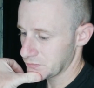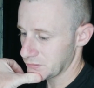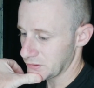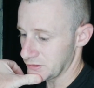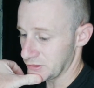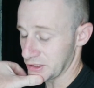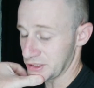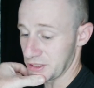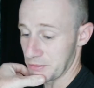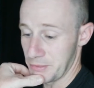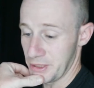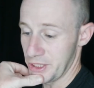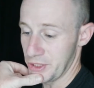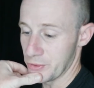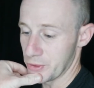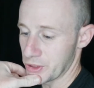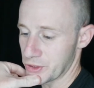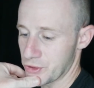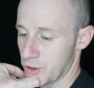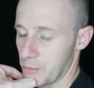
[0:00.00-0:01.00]
Doesn't mean
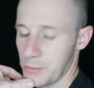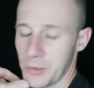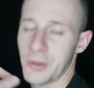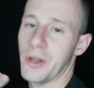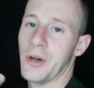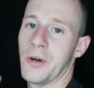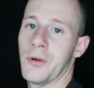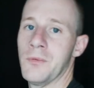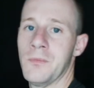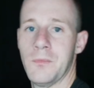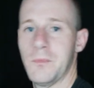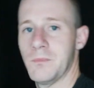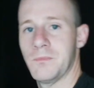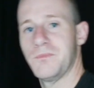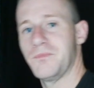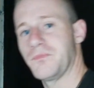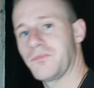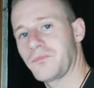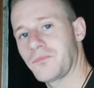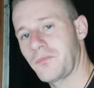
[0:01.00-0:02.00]
you're in trouble, no.
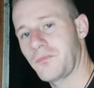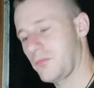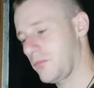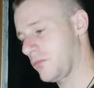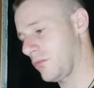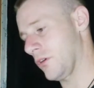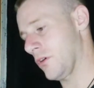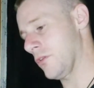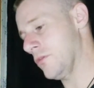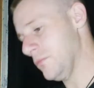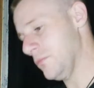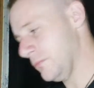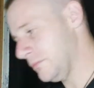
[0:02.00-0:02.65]
No.